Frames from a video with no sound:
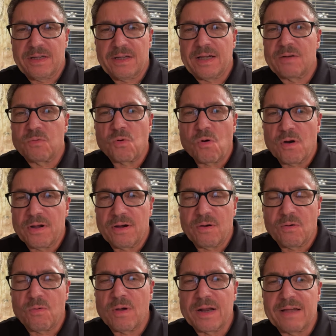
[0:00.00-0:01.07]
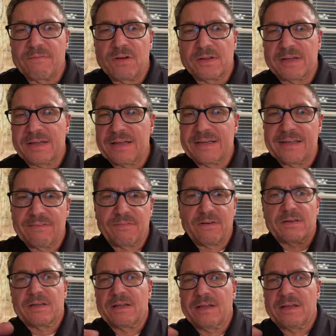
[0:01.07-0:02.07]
in Warrior or whatever to get different.